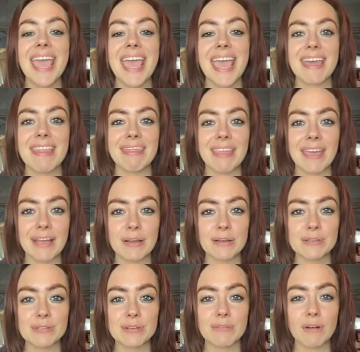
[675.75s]
and that
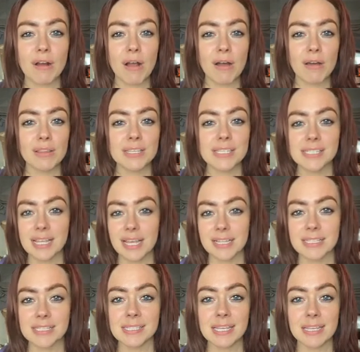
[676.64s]
goes over all the
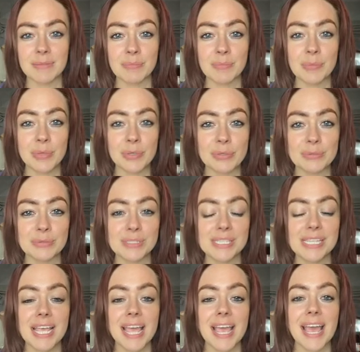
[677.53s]
suns and
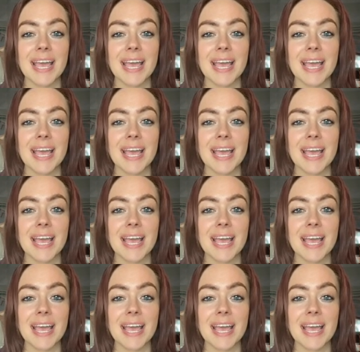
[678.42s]
moons,